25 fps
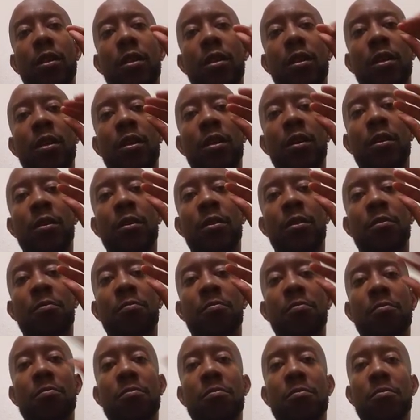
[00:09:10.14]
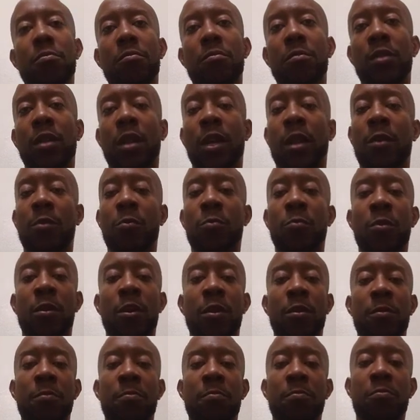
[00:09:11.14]
the and I want
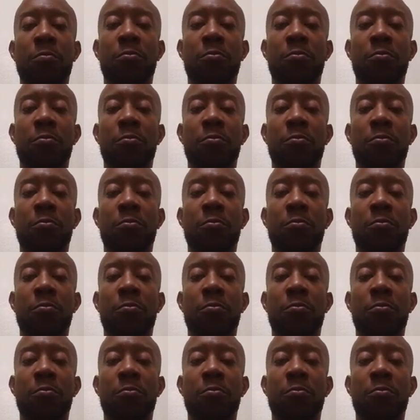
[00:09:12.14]
to